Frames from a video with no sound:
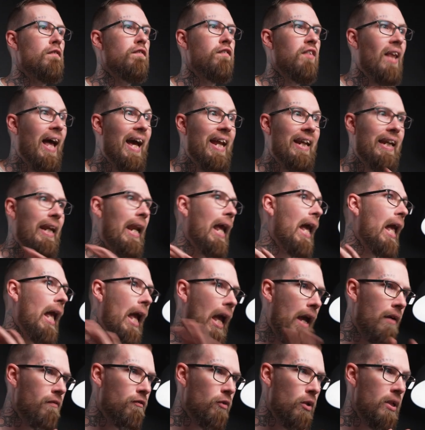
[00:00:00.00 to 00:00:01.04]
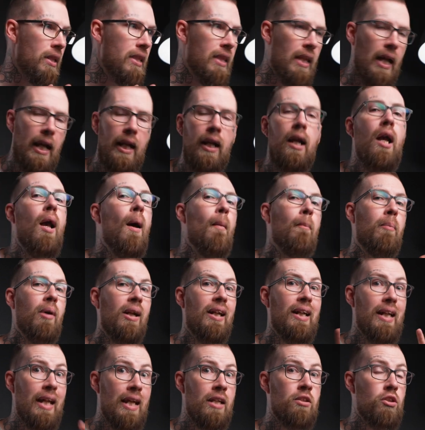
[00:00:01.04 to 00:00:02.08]
flatten everything, but
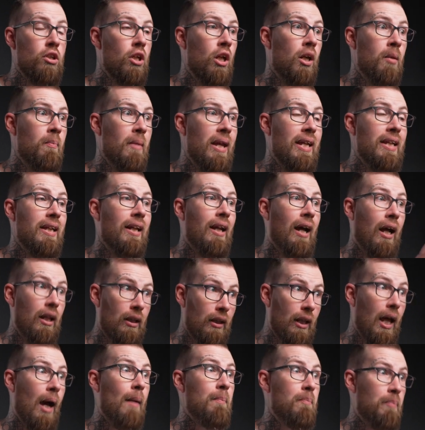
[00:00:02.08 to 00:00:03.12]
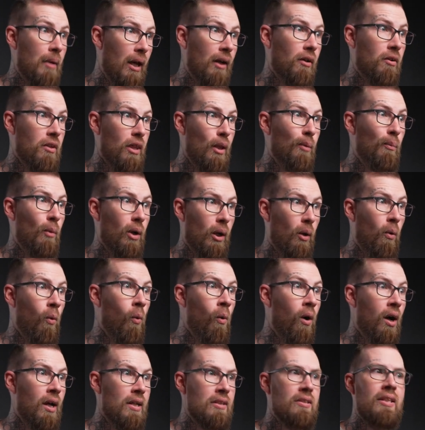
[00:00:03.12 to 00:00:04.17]
it is gonna make it a lot better than what it
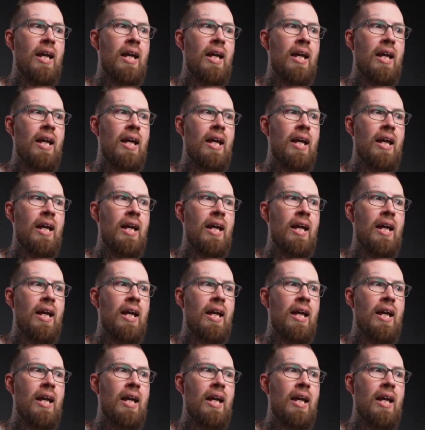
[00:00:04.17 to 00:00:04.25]
was.